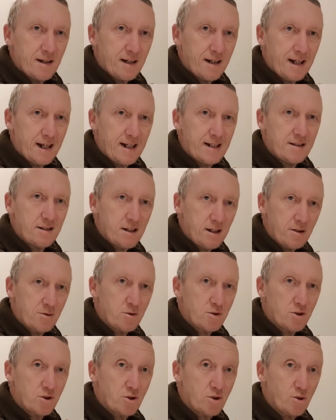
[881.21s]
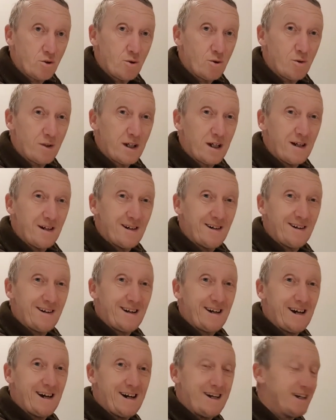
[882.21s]
Okay, tells a story.
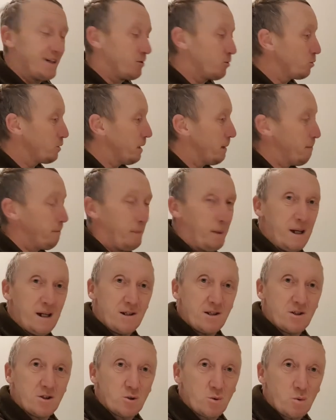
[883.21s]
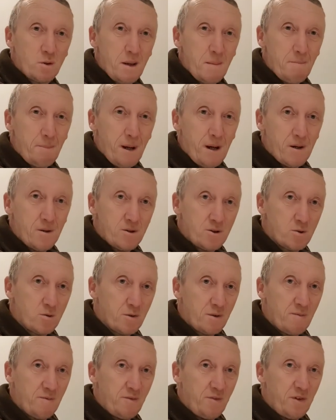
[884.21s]
Okay, and all them pictures, all them posts,
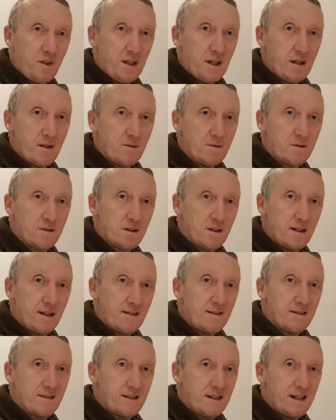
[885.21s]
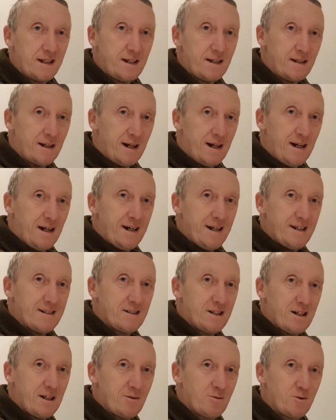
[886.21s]
all them videos that this is in,
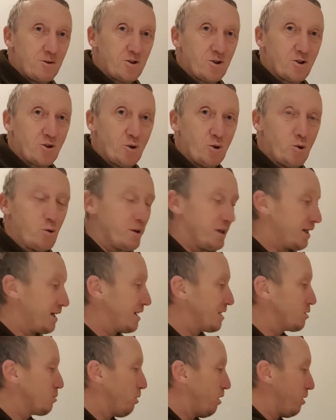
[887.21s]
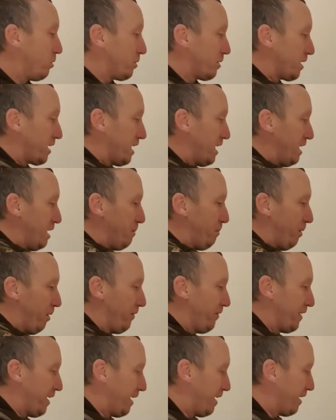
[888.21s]
it tells a story, and that's what I want to keep
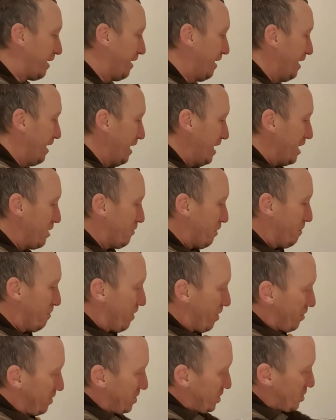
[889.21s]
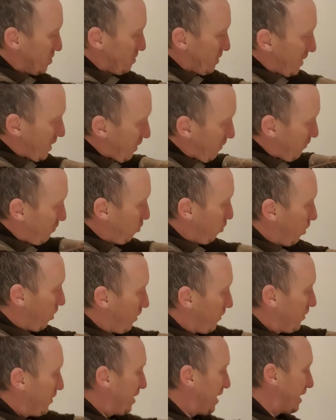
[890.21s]
on there. It reminds me of
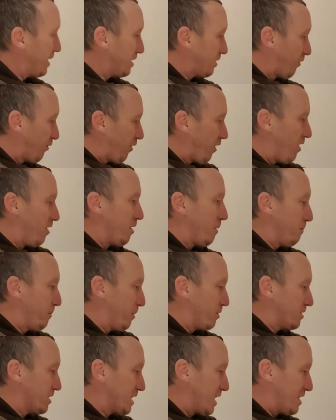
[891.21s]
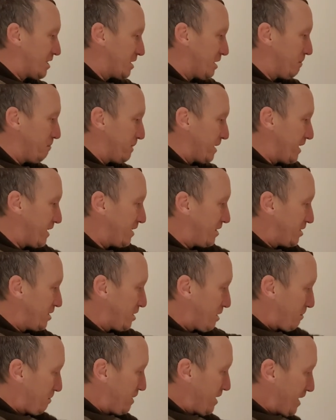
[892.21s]
what this Firebox actually
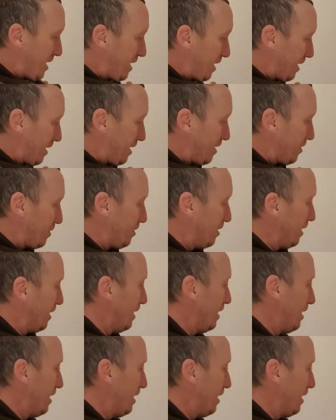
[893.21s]
means to me, you know.